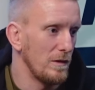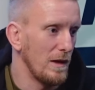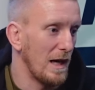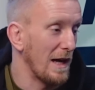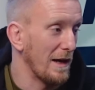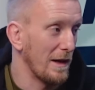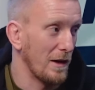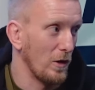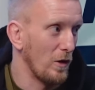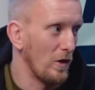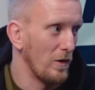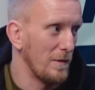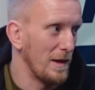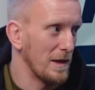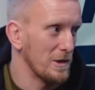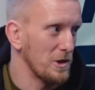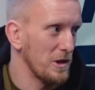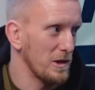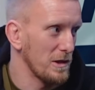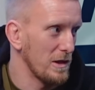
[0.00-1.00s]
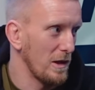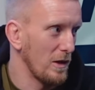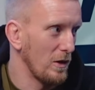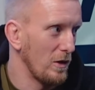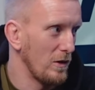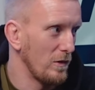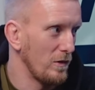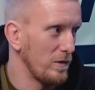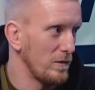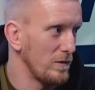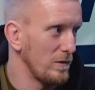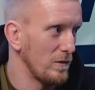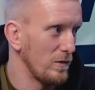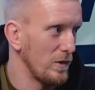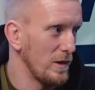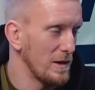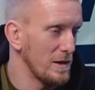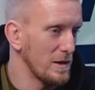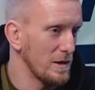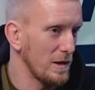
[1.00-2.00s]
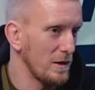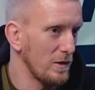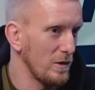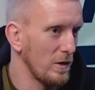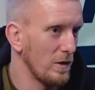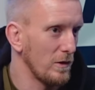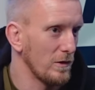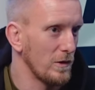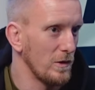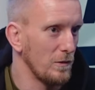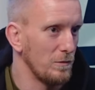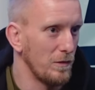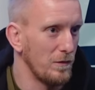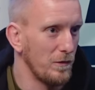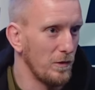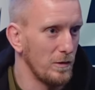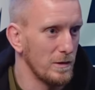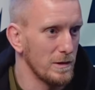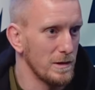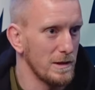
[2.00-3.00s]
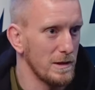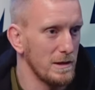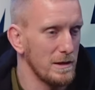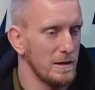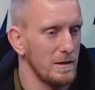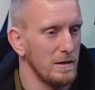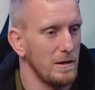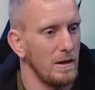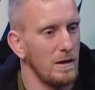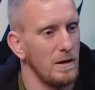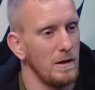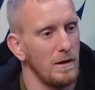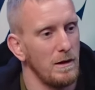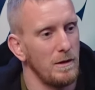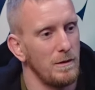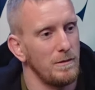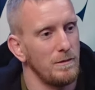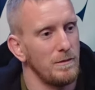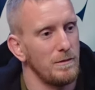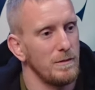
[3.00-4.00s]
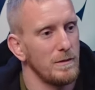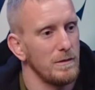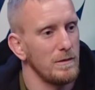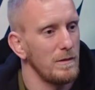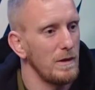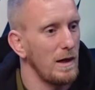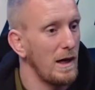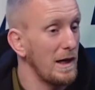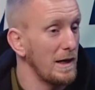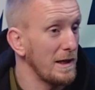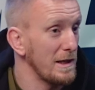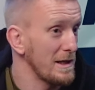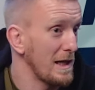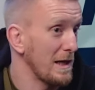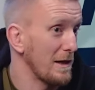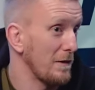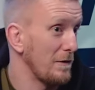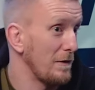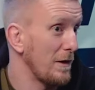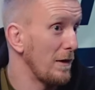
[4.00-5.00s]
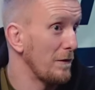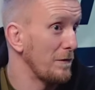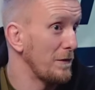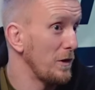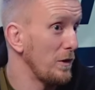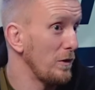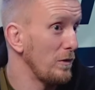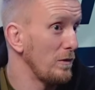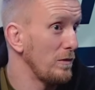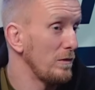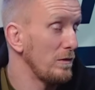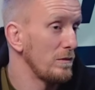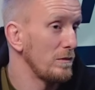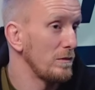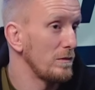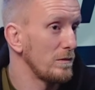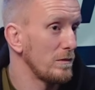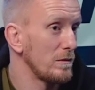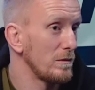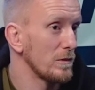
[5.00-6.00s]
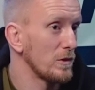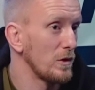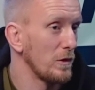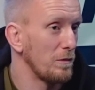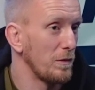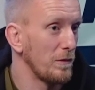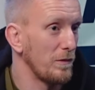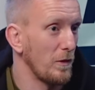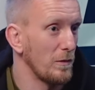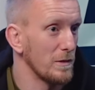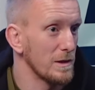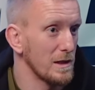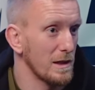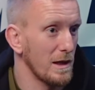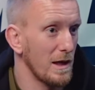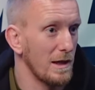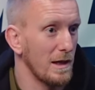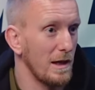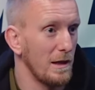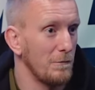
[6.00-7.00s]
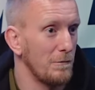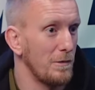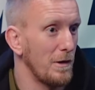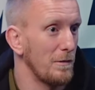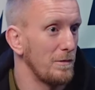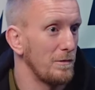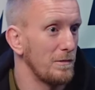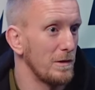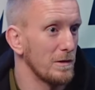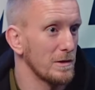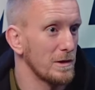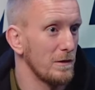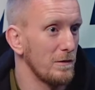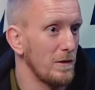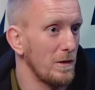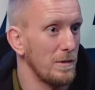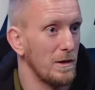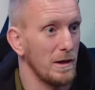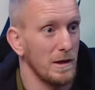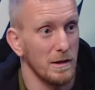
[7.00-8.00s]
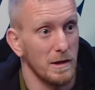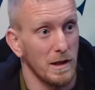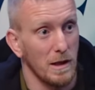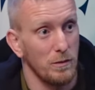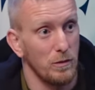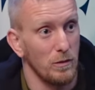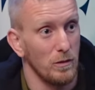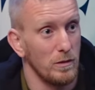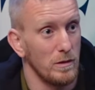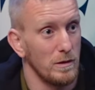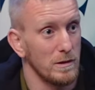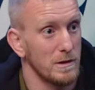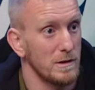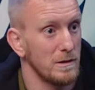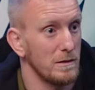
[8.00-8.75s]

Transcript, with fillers: had a lot of matches, a lot of wins, you know, a lot of good performances. Um, and he's had a, a few good performances like that in Purple Belt so far, but a couple